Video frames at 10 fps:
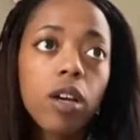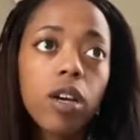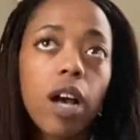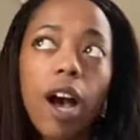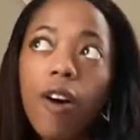
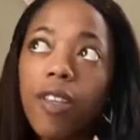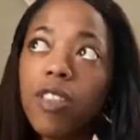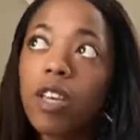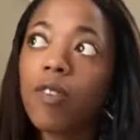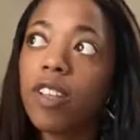how I
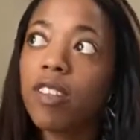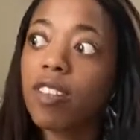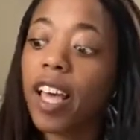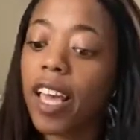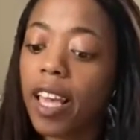think of it is
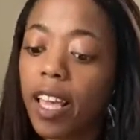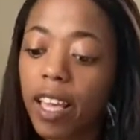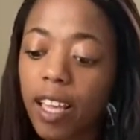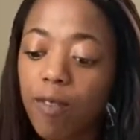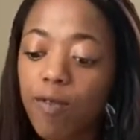like
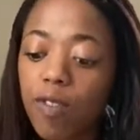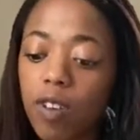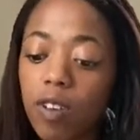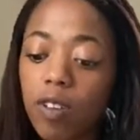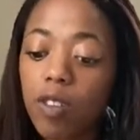if
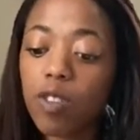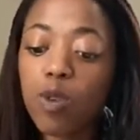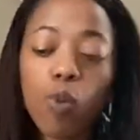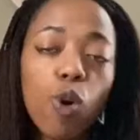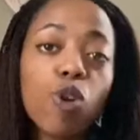the
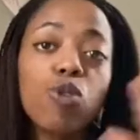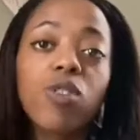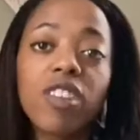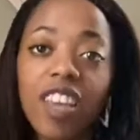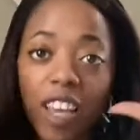world was
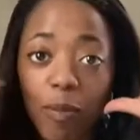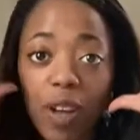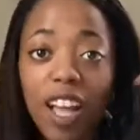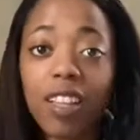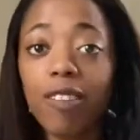a game,
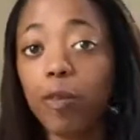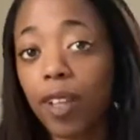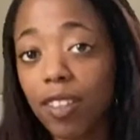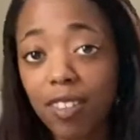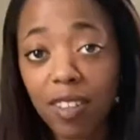I love to play
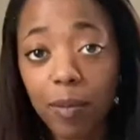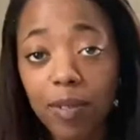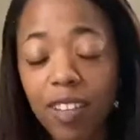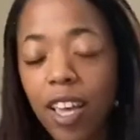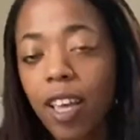The Sims.
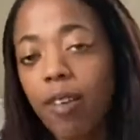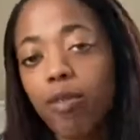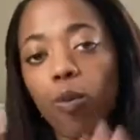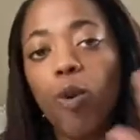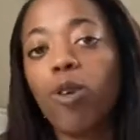If
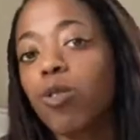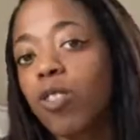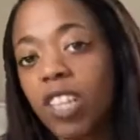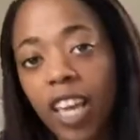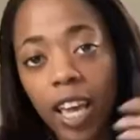the world was
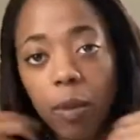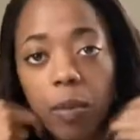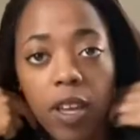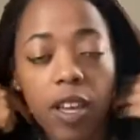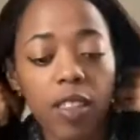a game,
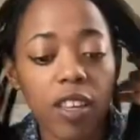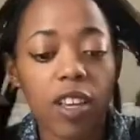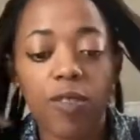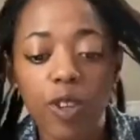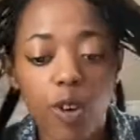think
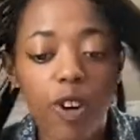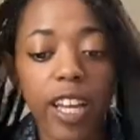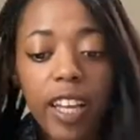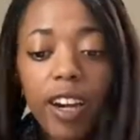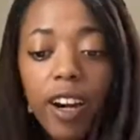of the
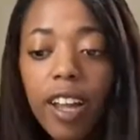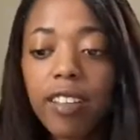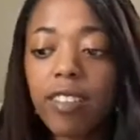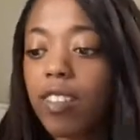creator as